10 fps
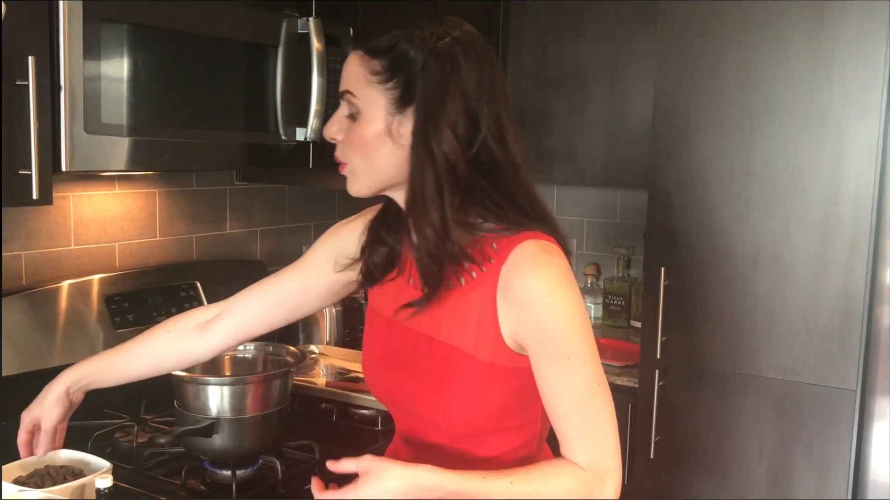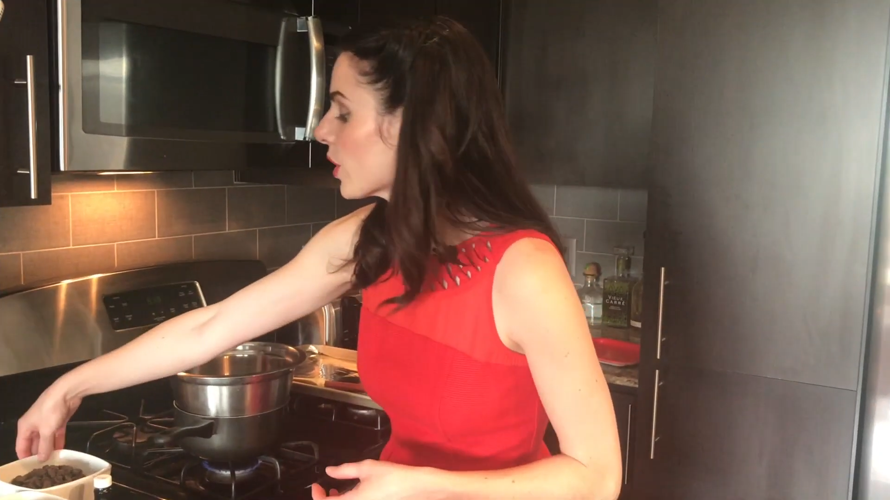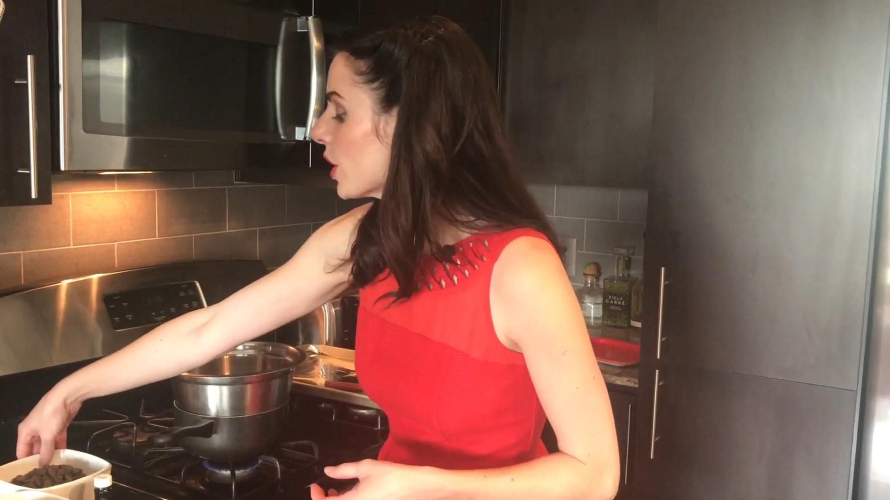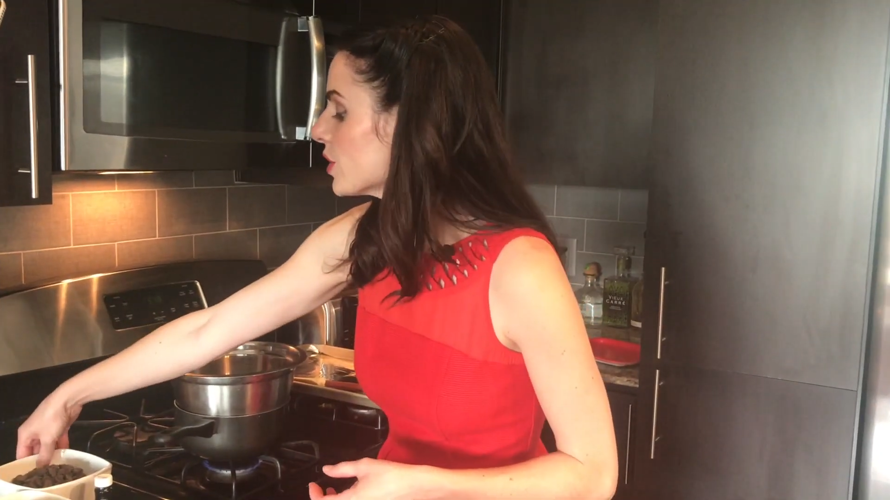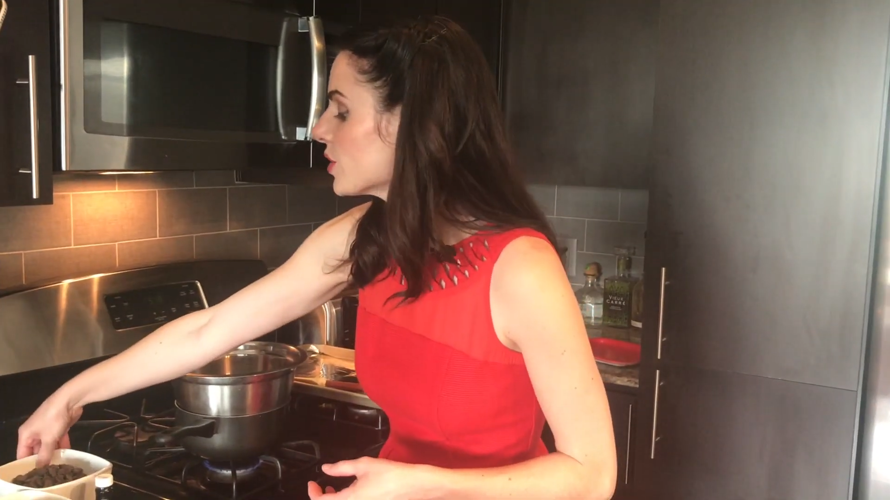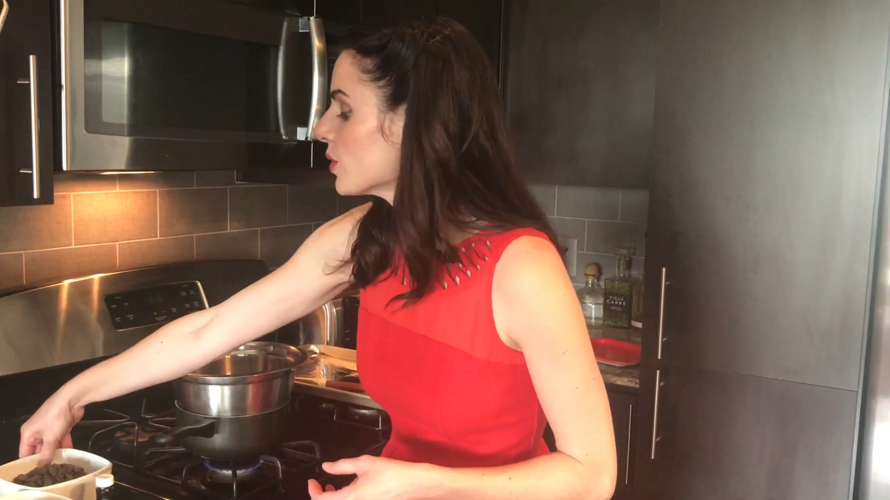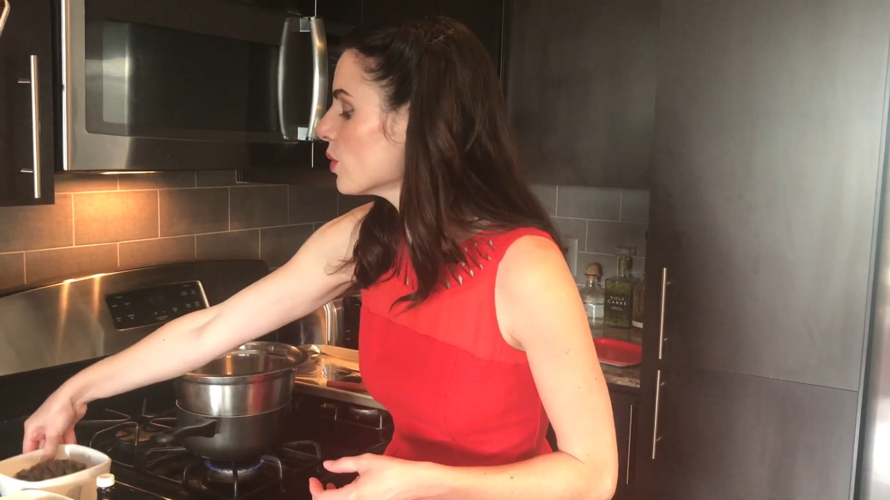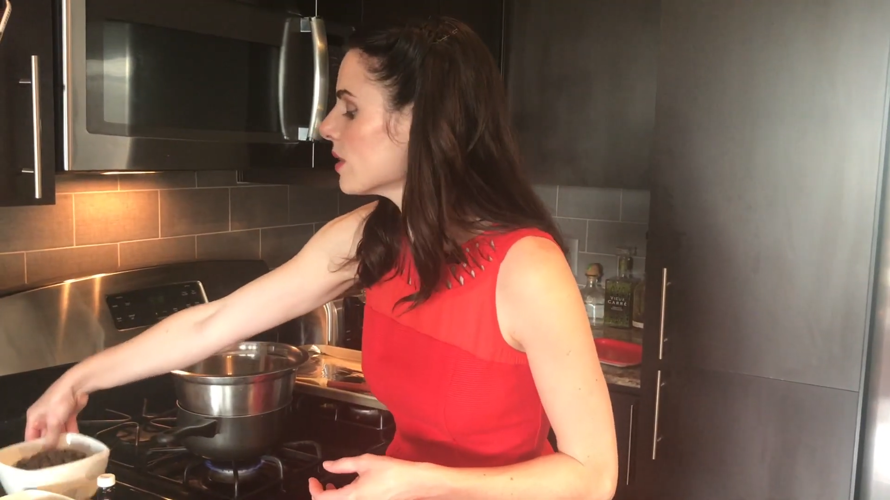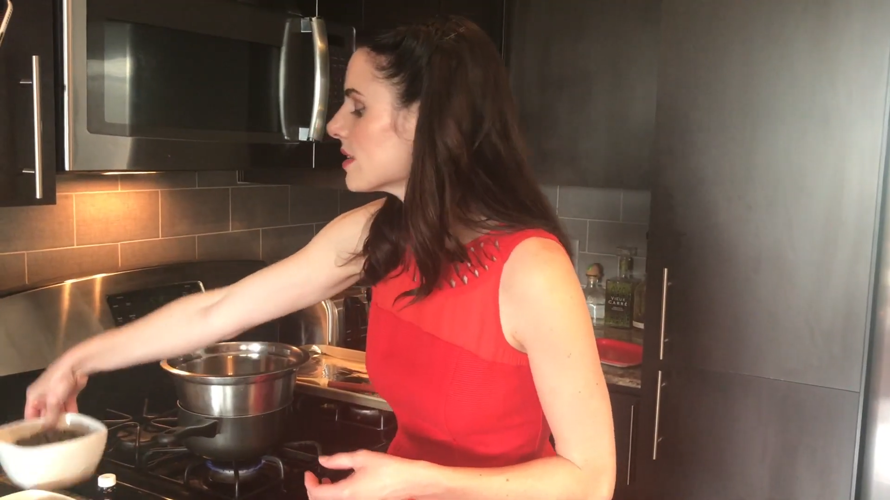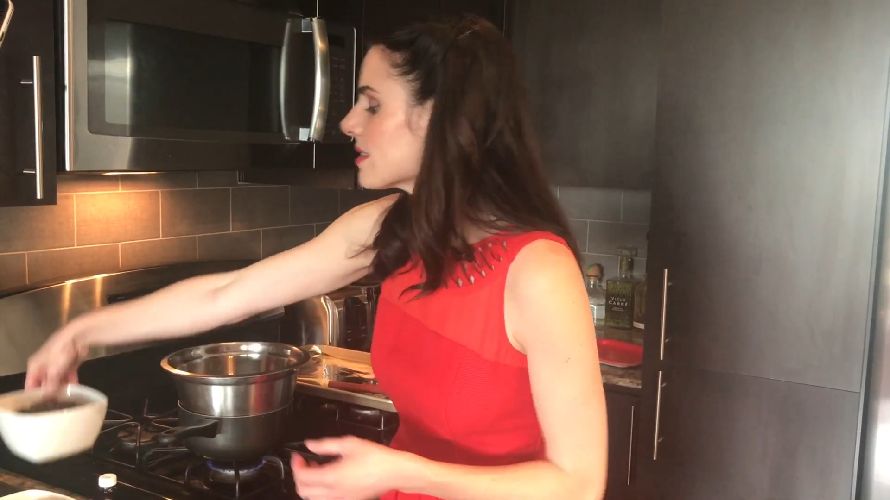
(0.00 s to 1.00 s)
we're gonna do
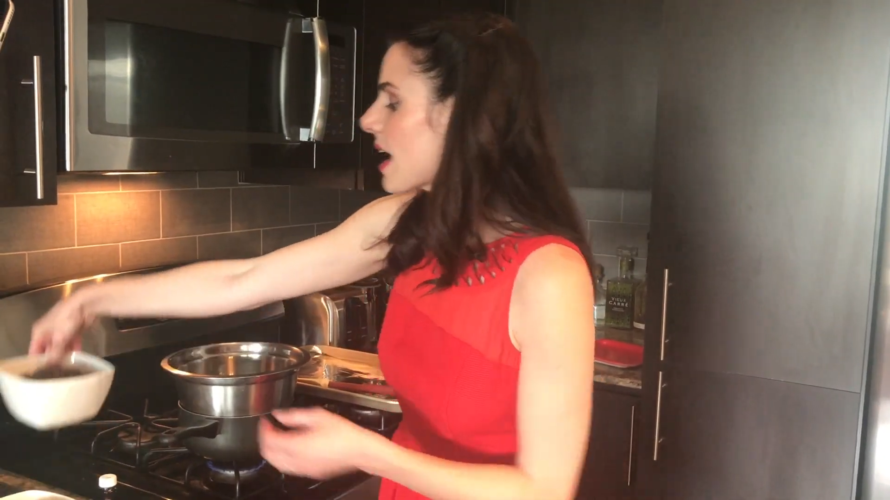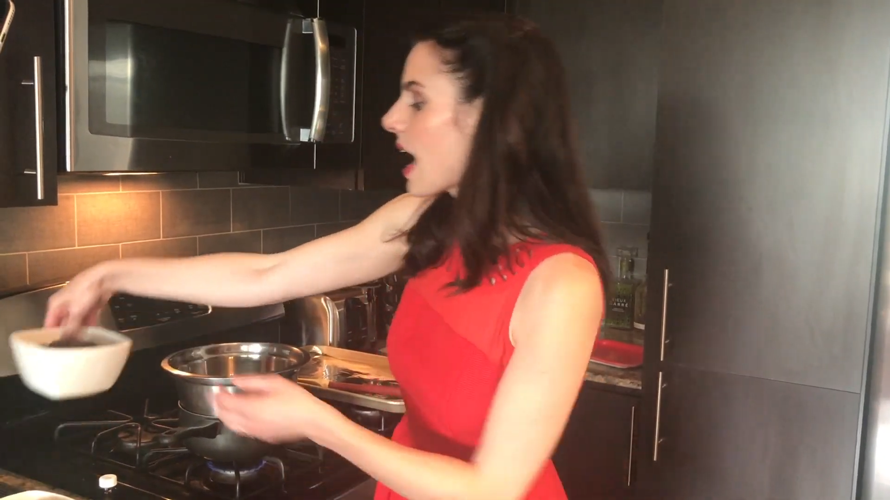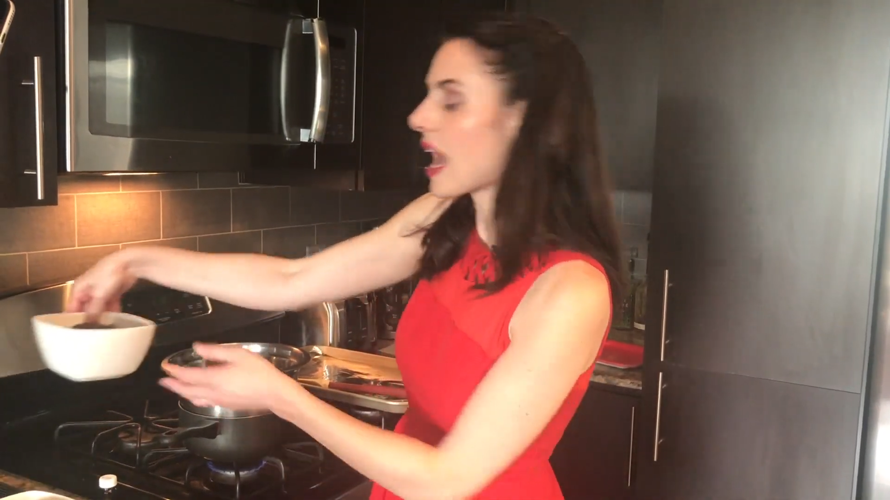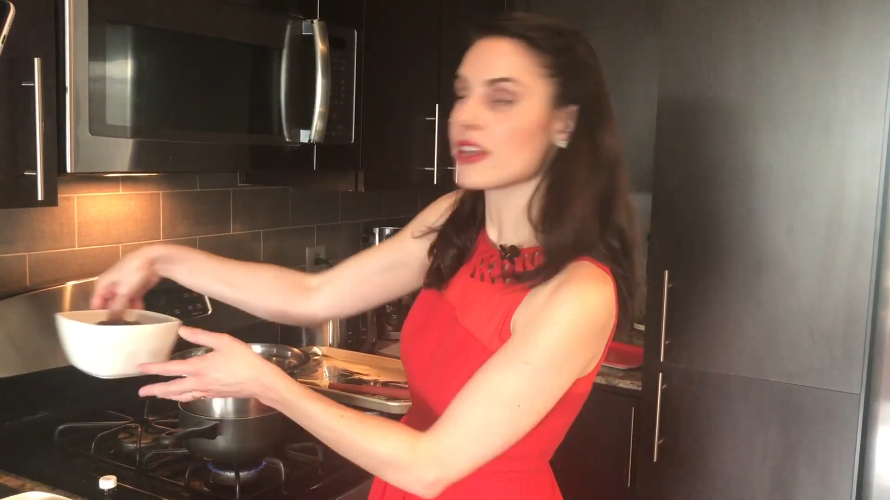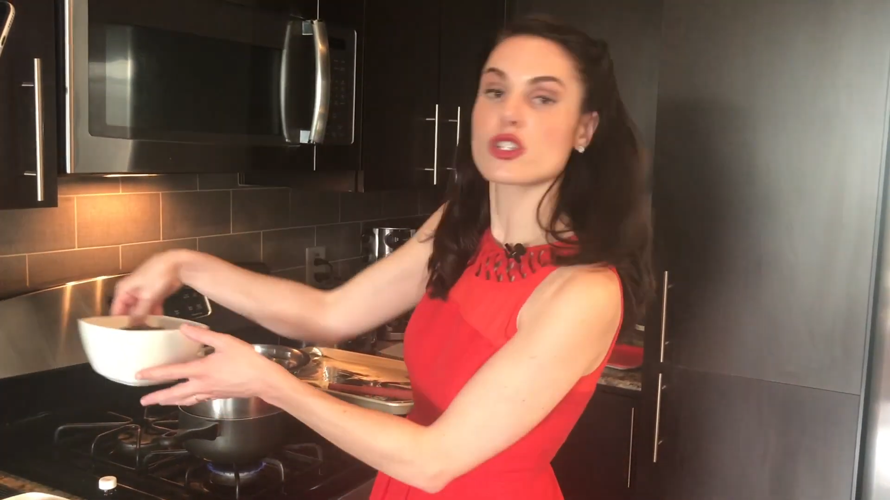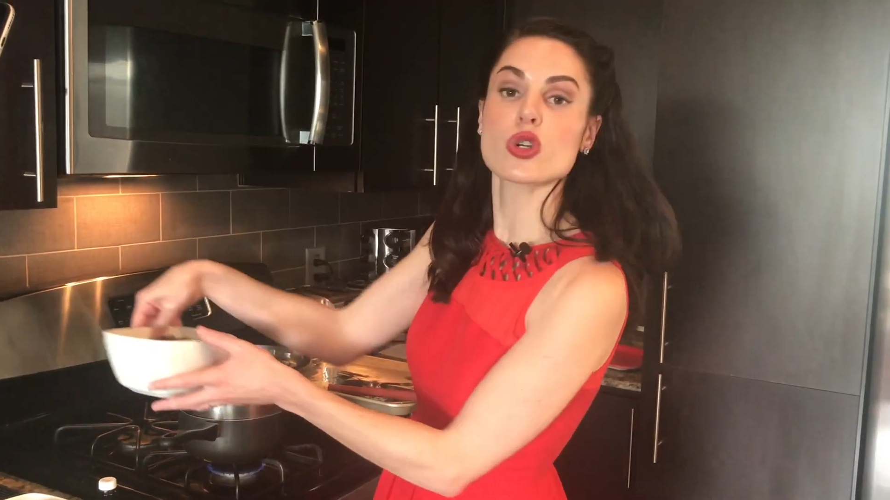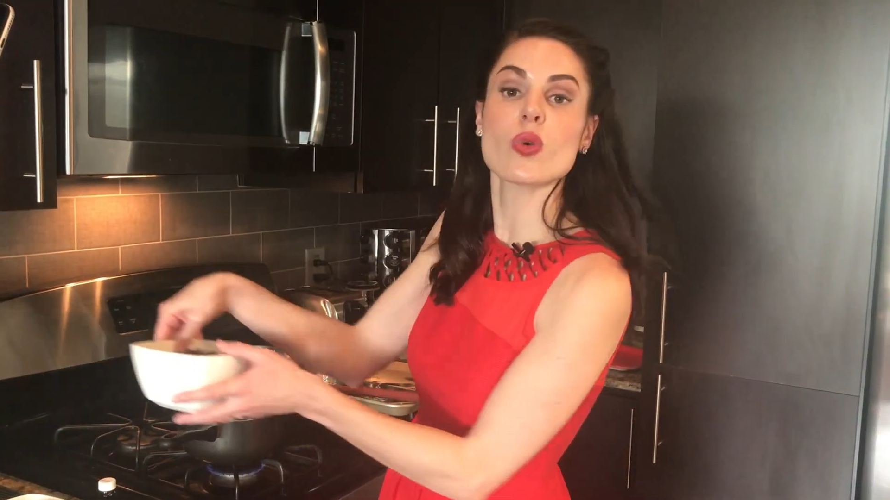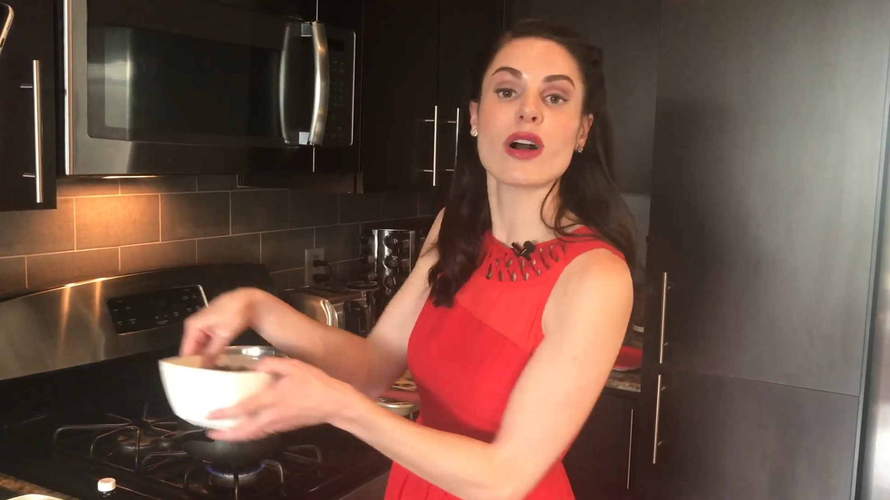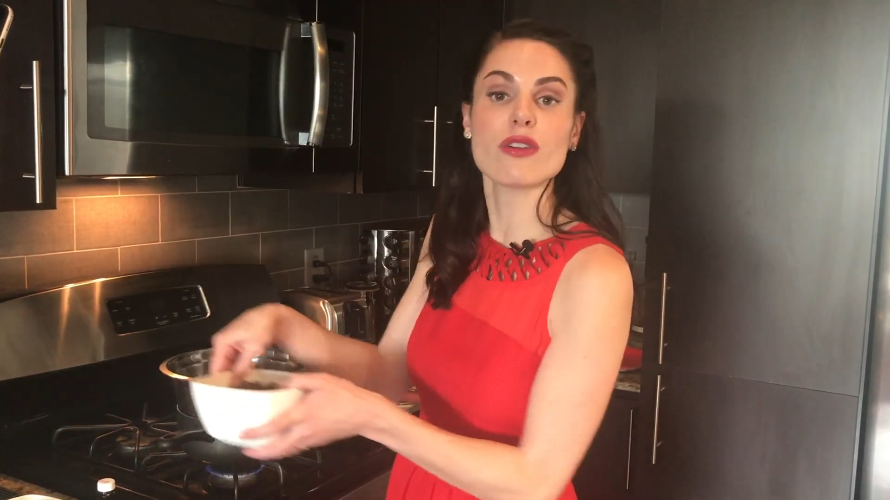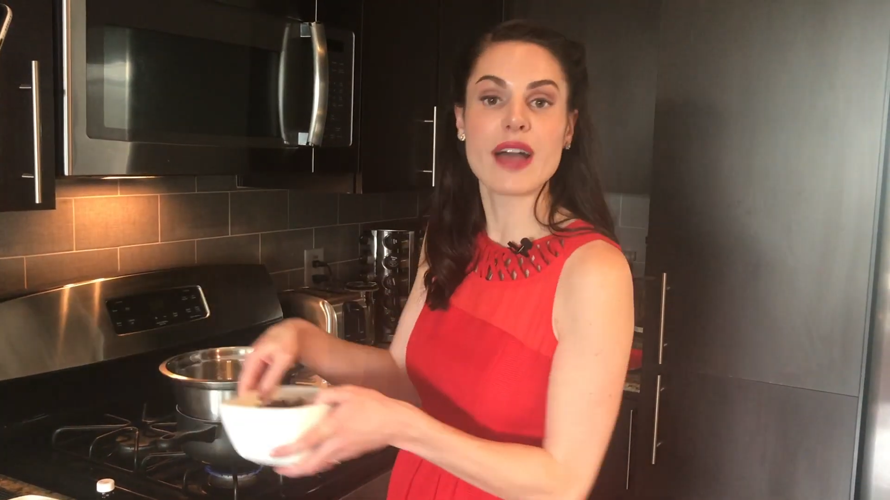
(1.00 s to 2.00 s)
is add 12